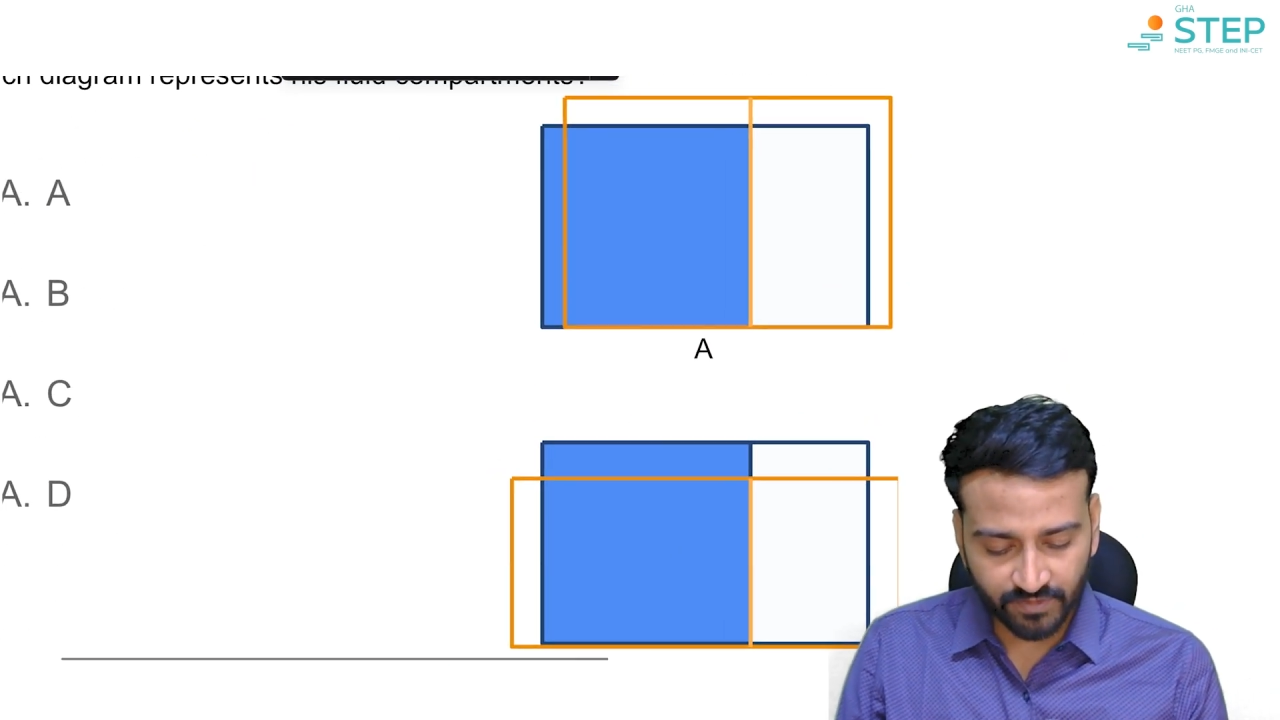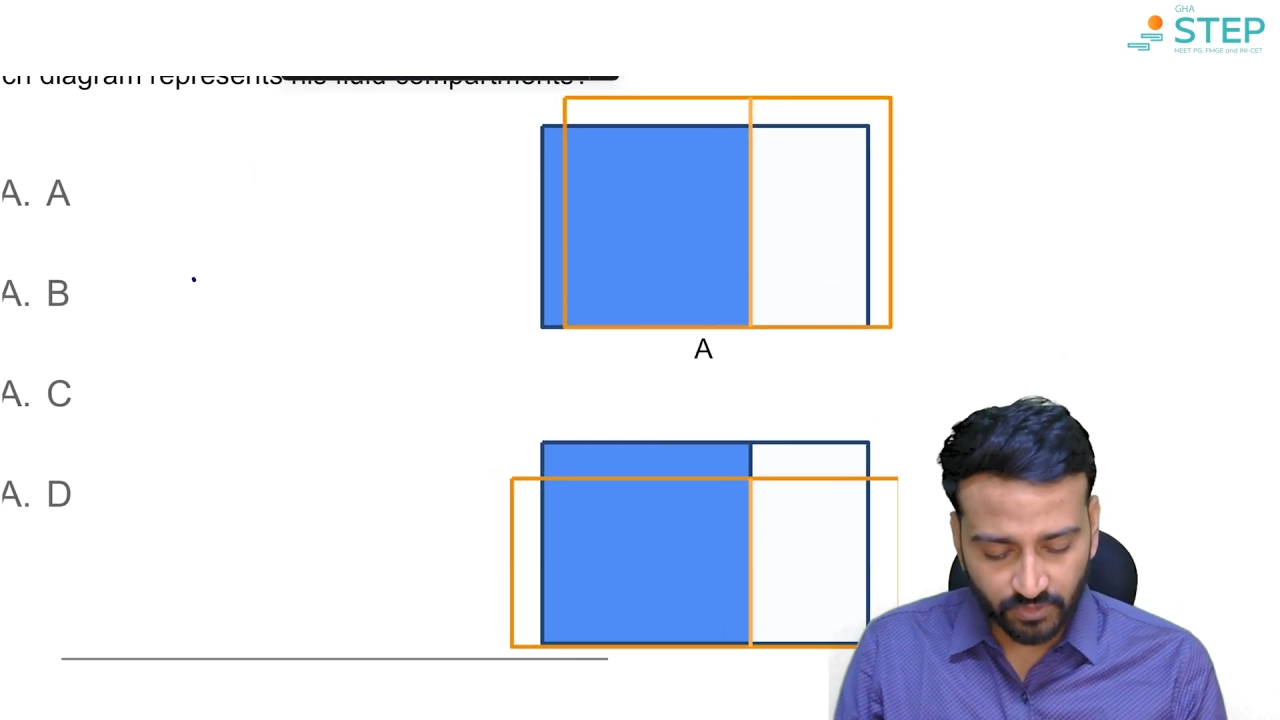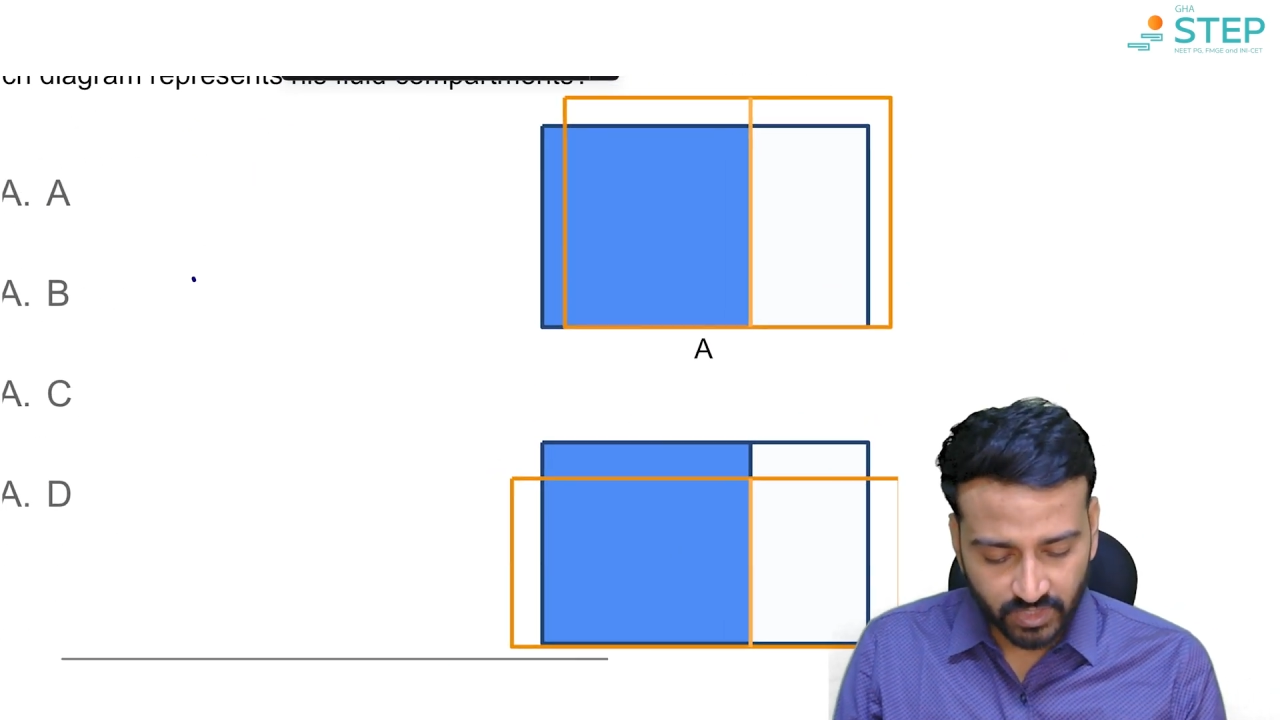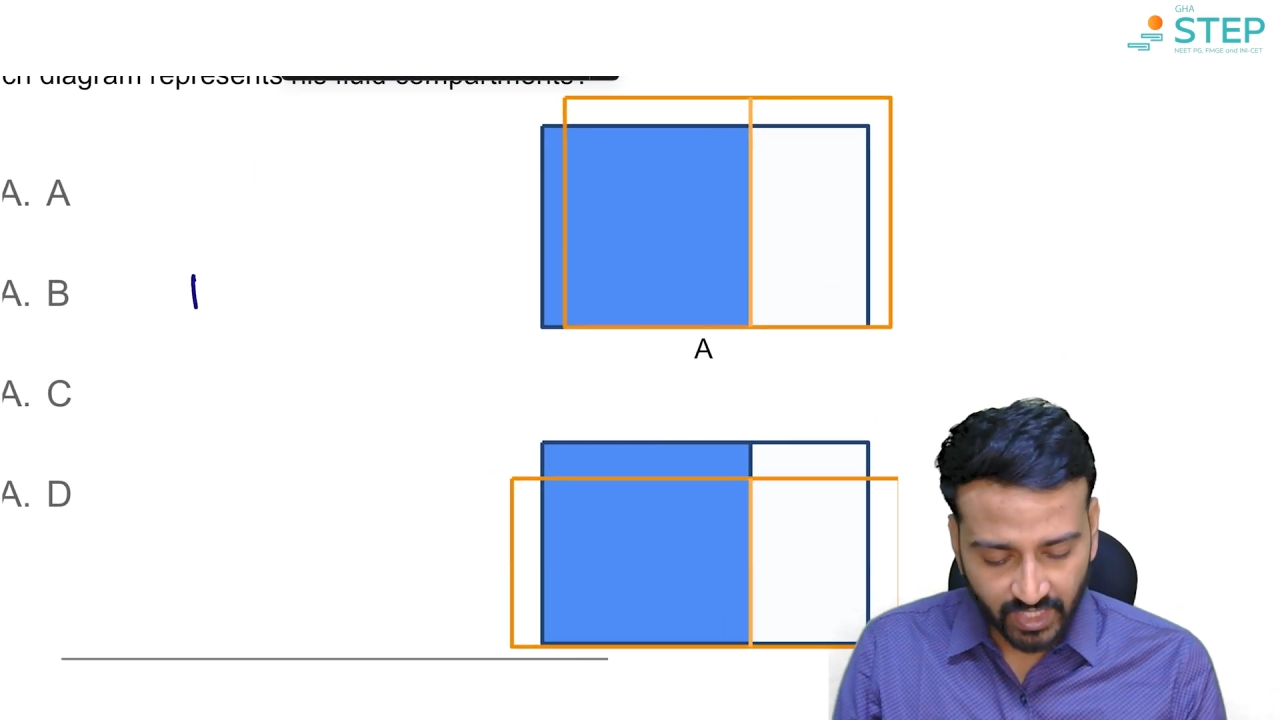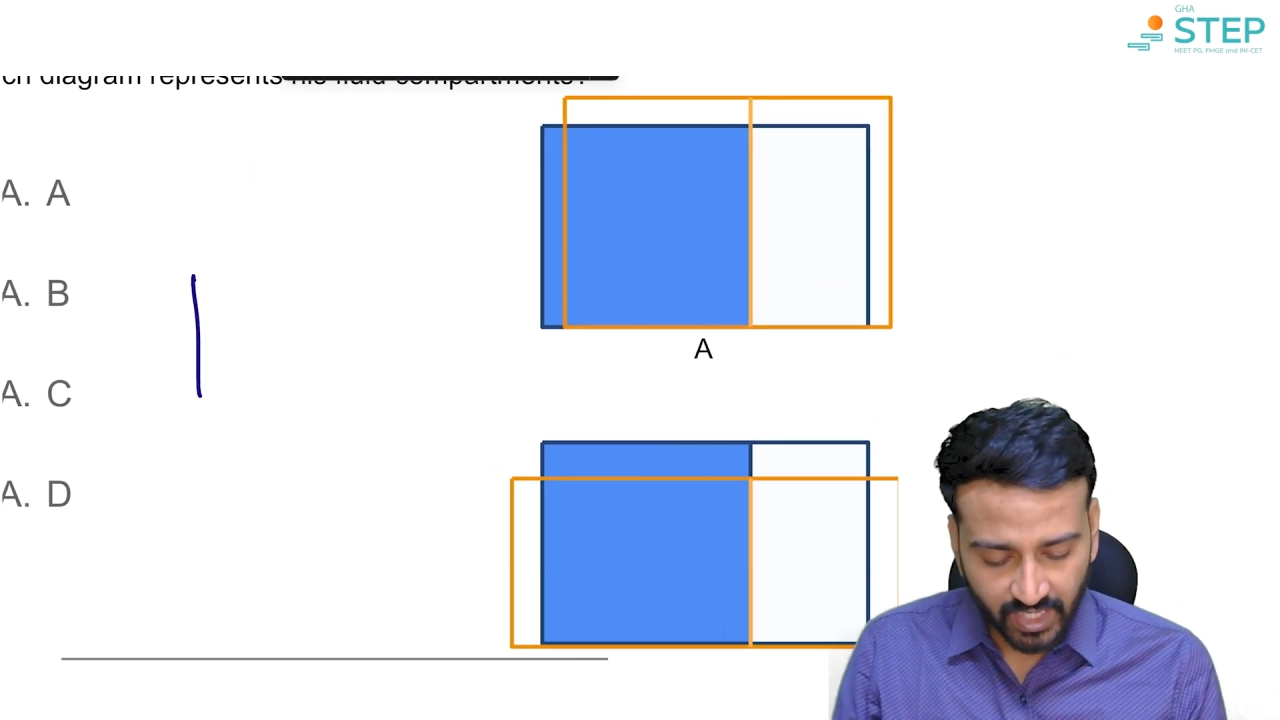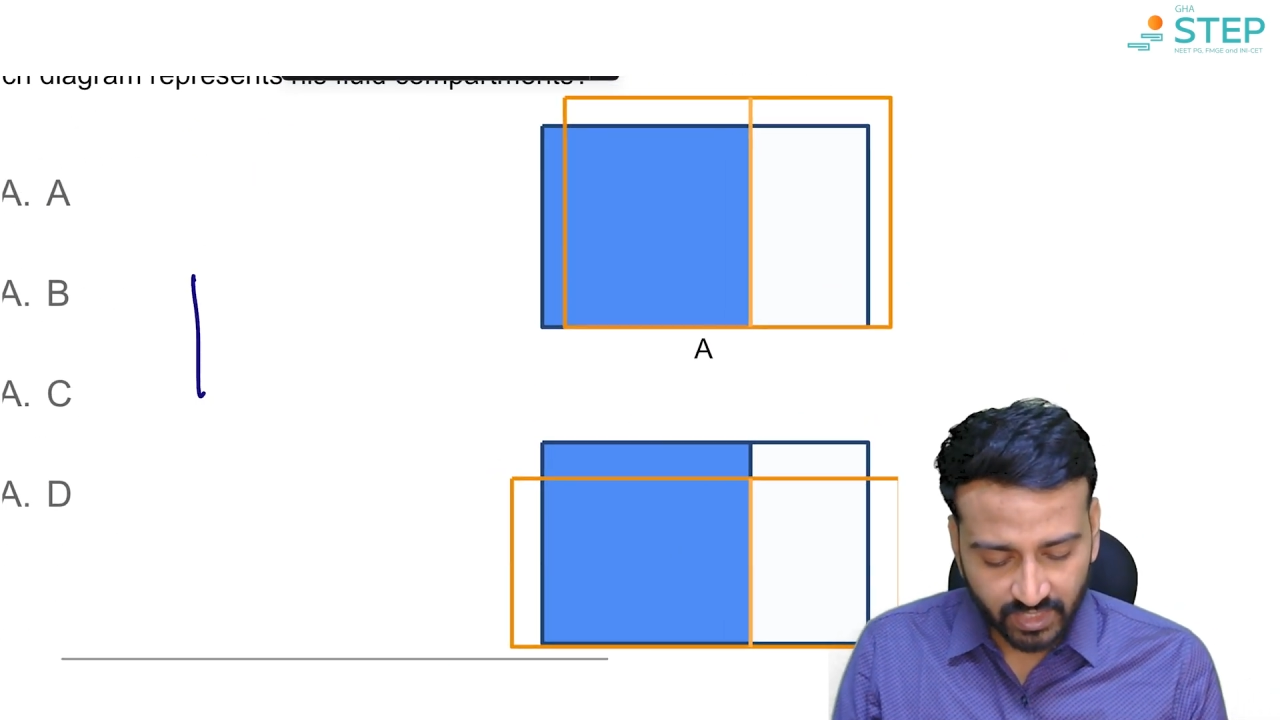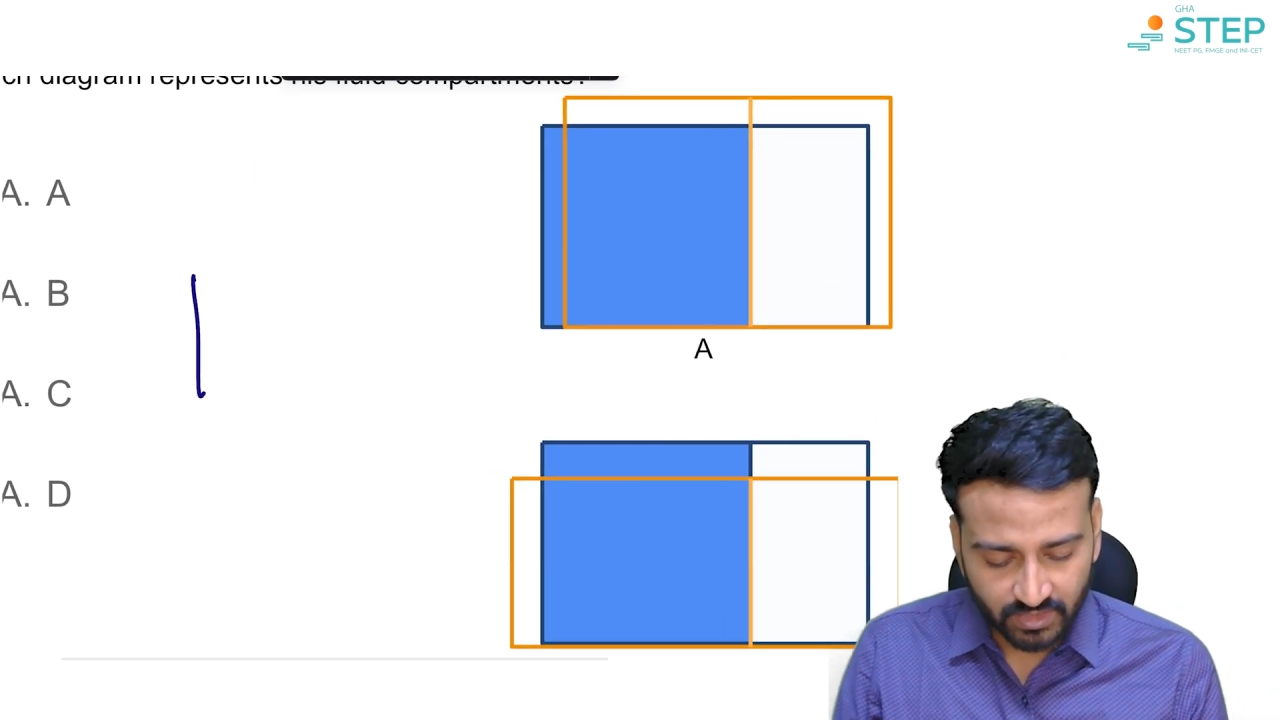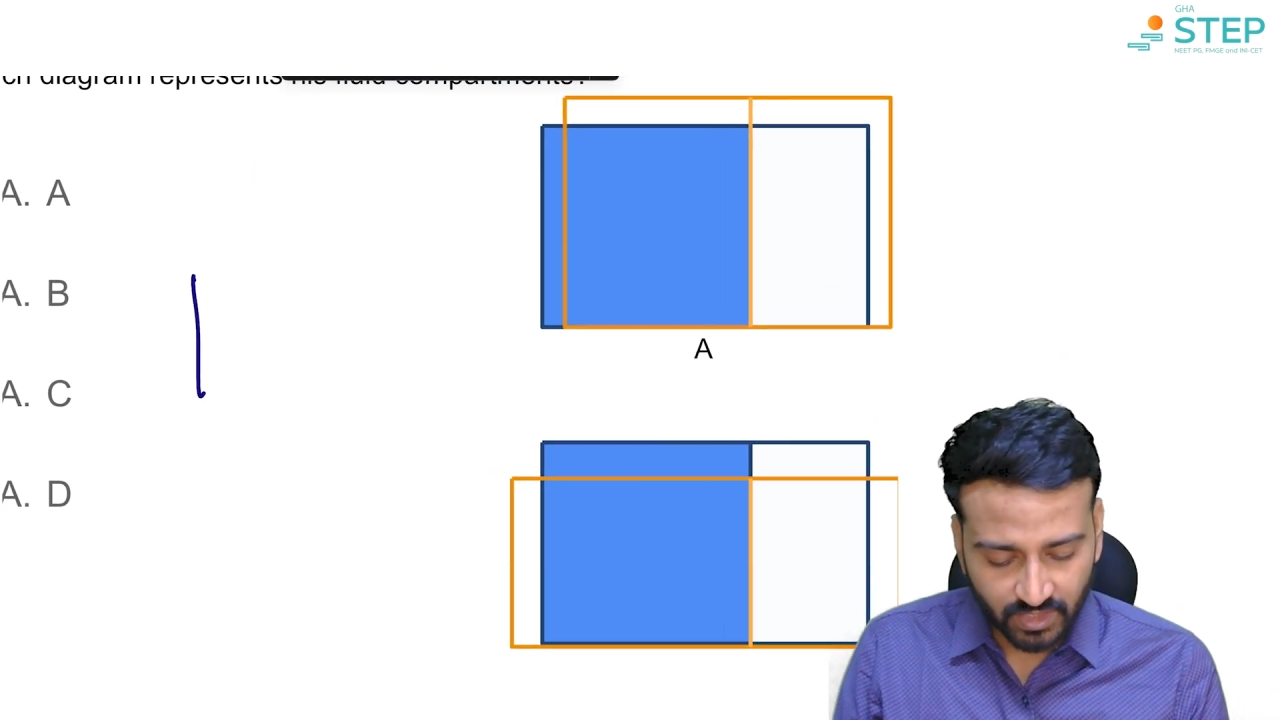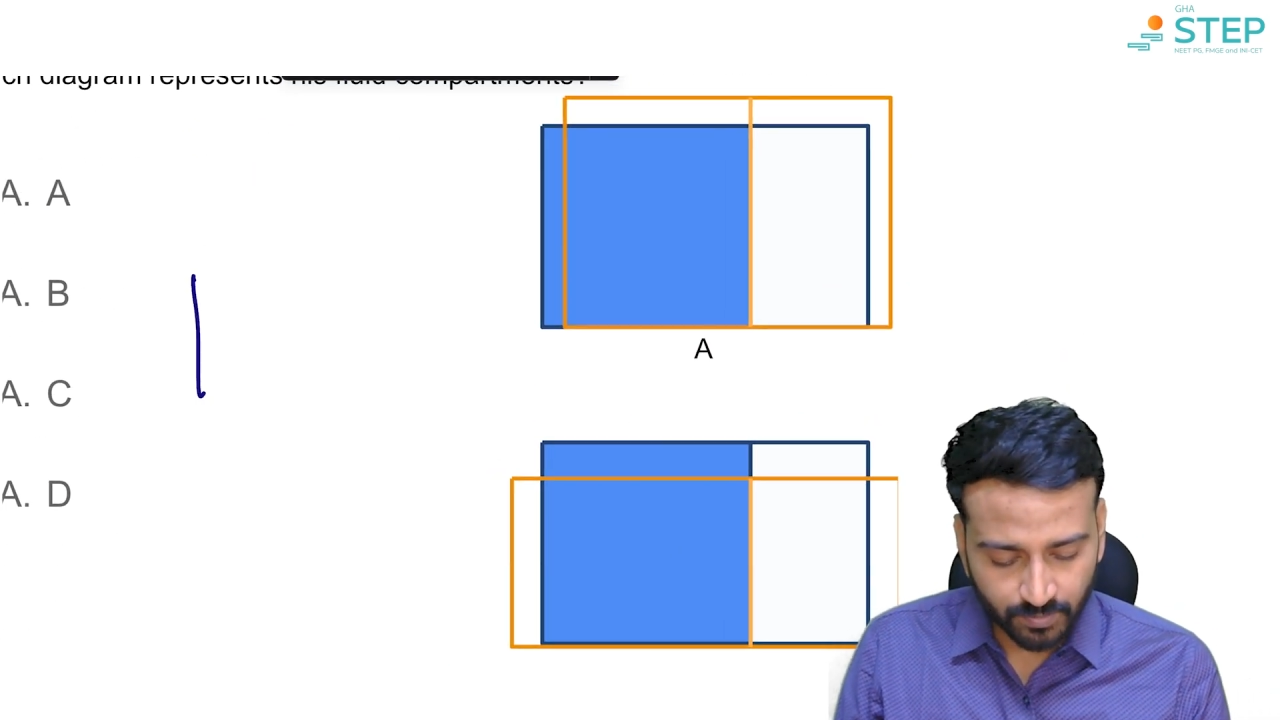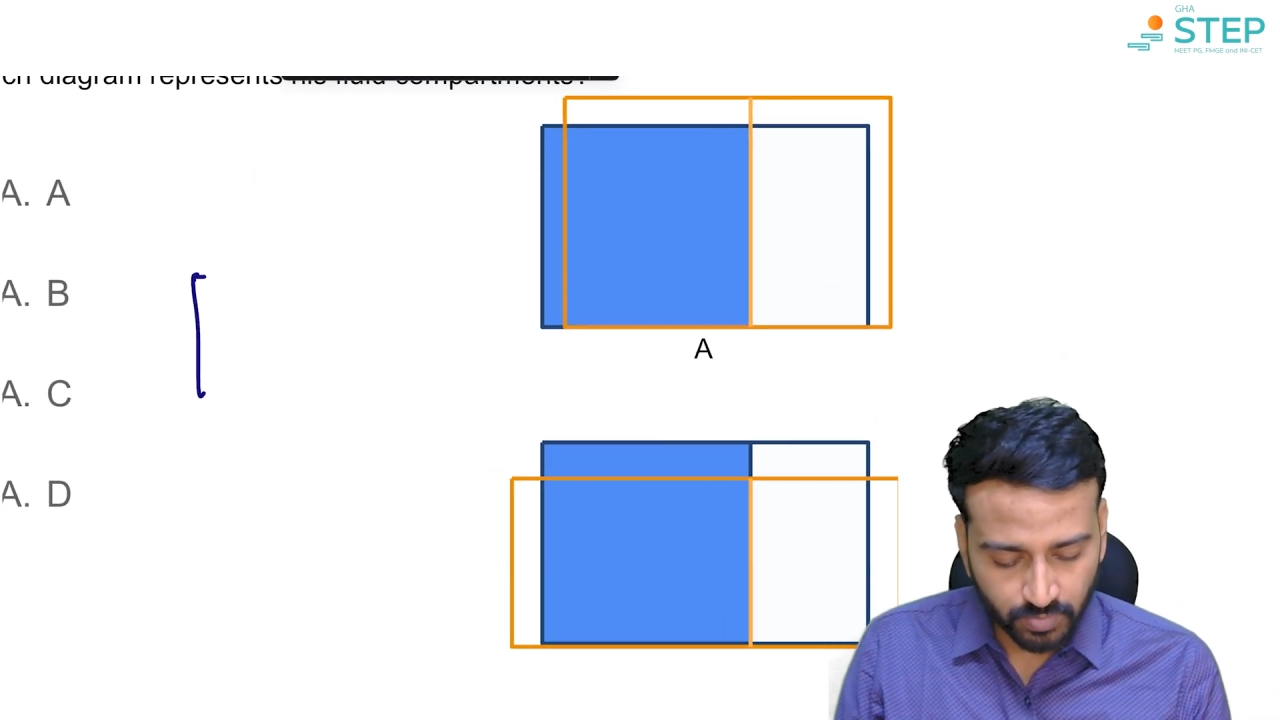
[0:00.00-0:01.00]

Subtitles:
If you take the